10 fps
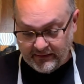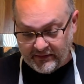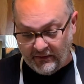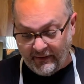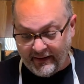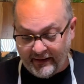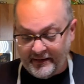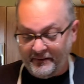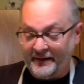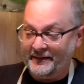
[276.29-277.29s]
No, I got in
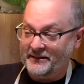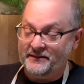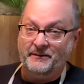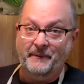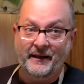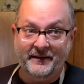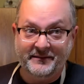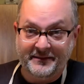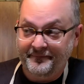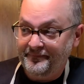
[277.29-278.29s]
here. I got the
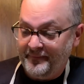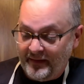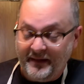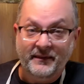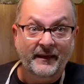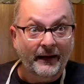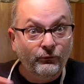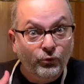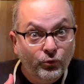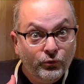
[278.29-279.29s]
tomatoes that I
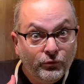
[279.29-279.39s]
grew.